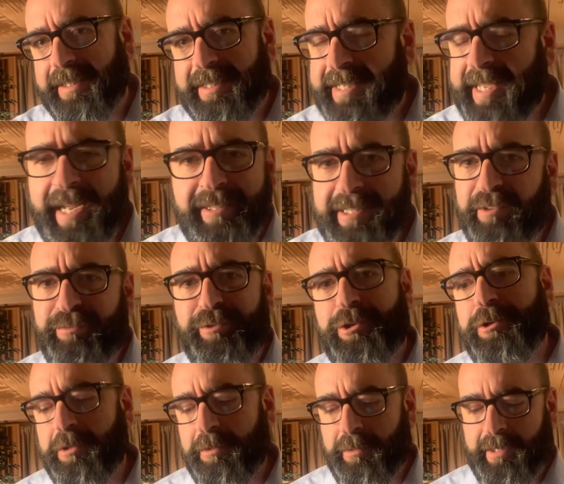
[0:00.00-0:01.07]
Can't say for
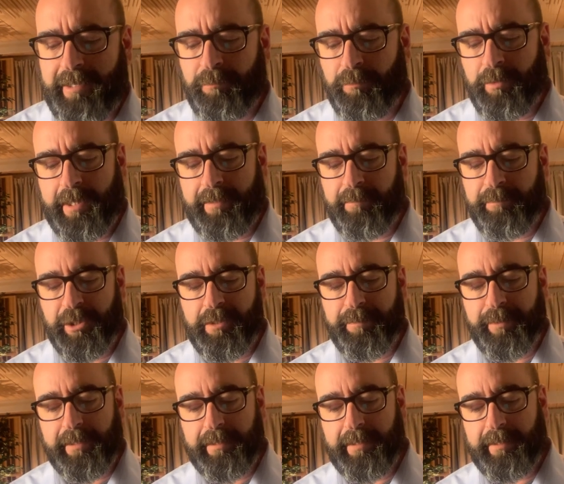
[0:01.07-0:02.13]
sure that what it did much
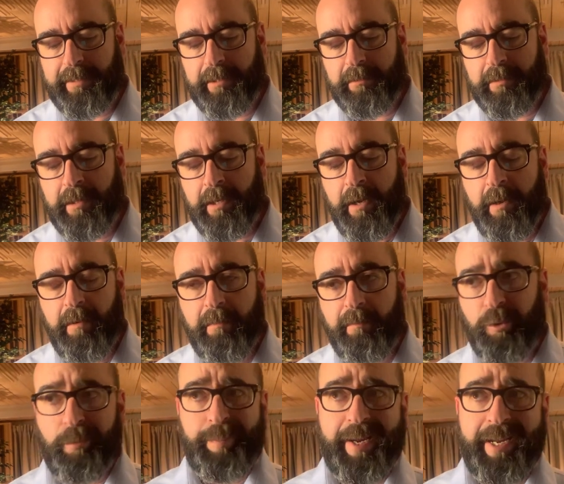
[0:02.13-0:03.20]
about the details.
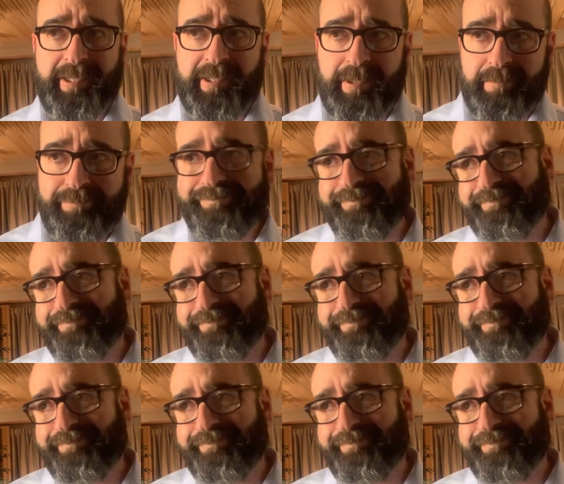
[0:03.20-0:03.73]
More bass?